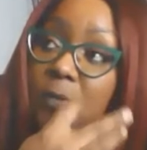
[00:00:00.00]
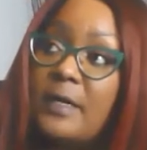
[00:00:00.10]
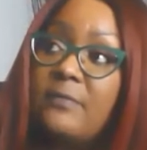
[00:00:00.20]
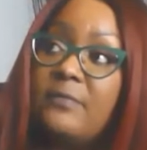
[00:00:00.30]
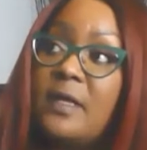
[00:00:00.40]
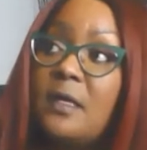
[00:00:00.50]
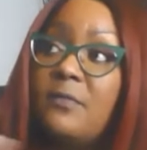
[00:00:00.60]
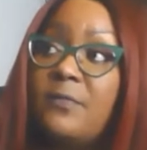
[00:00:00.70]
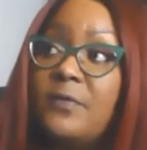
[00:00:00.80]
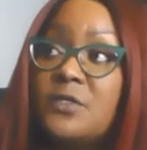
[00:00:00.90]
we have like
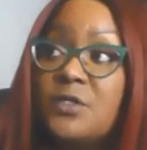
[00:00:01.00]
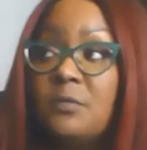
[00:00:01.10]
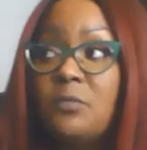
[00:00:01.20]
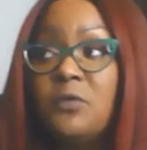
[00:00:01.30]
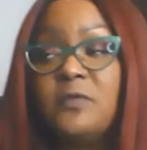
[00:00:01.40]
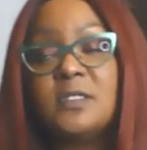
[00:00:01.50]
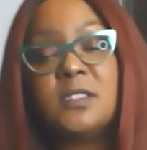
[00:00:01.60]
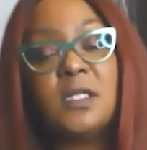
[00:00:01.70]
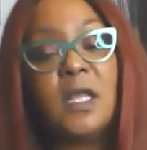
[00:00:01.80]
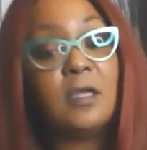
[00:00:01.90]
officially moved
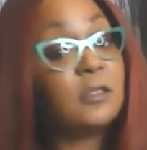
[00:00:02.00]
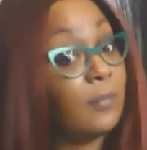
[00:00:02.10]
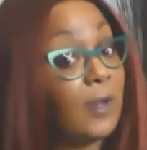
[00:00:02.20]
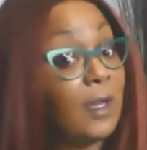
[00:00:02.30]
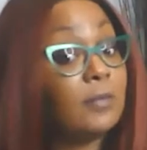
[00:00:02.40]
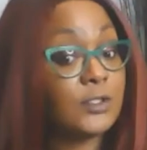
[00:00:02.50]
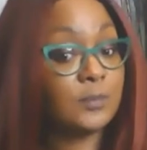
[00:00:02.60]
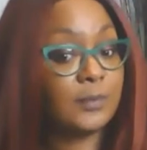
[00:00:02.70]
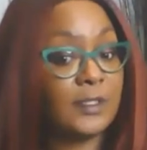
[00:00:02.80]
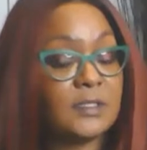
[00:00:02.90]
into like the
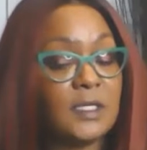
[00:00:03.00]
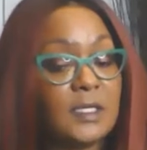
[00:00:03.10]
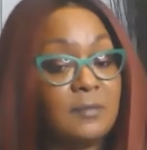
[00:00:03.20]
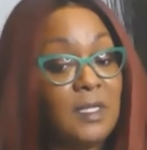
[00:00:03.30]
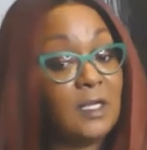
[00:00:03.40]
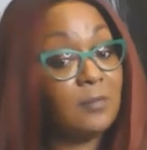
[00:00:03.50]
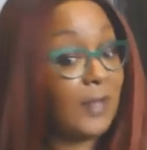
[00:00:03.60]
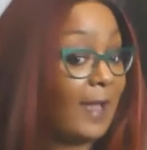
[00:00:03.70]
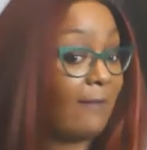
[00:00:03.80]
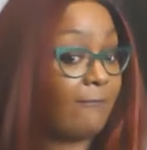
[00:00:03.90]
publisher place, like a media
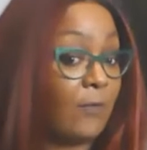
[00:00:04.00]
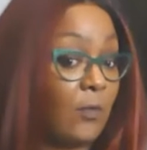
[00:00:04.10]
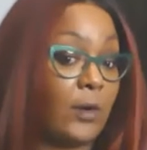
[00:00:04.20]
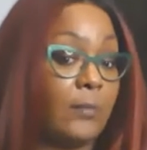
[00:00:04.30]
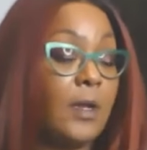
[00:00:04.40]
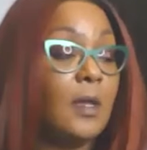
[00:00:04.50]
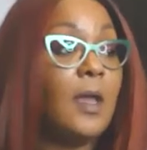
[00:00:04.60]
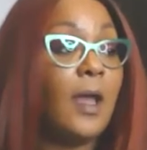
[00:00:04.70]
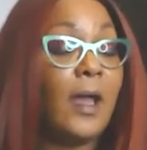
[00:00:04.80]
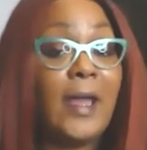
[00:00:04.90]
platform,
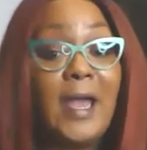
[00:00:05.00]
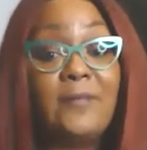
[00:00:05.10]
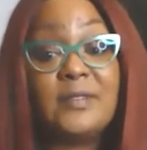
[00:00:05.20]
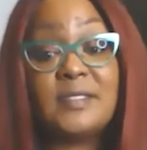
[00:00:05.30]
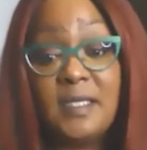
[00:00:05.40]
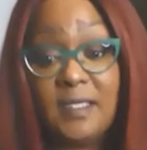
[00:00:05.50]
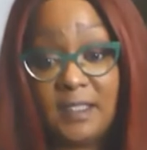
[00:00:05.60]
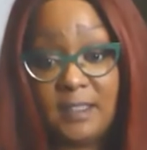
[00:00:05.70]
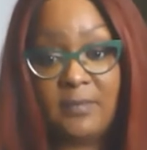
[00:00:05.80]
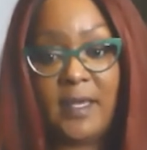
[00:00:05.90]
I have a
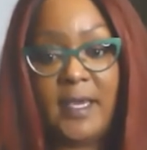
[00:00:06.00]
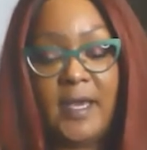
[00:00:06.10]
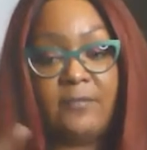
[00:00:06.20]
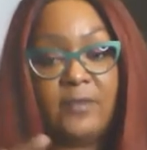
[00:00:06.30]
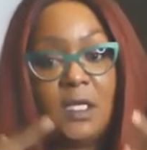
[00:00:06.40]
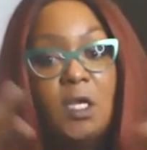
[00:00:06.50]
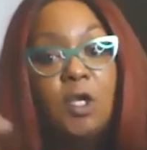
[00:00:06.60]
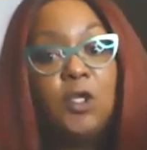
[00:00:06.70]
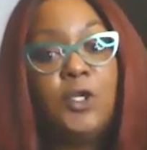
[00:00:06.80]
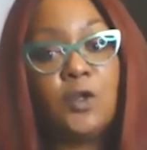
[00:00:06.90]
team, I have like,
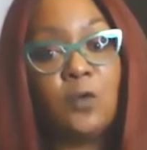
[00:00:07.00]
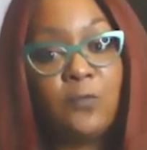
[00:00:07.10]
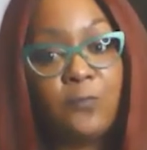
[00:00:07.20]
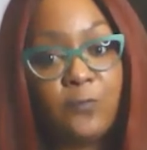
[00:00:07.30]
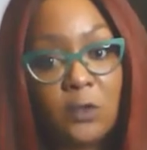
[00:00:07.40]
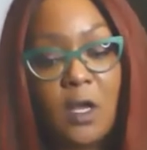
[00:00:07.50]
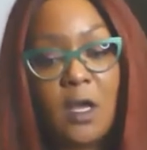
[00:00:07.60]
you know, full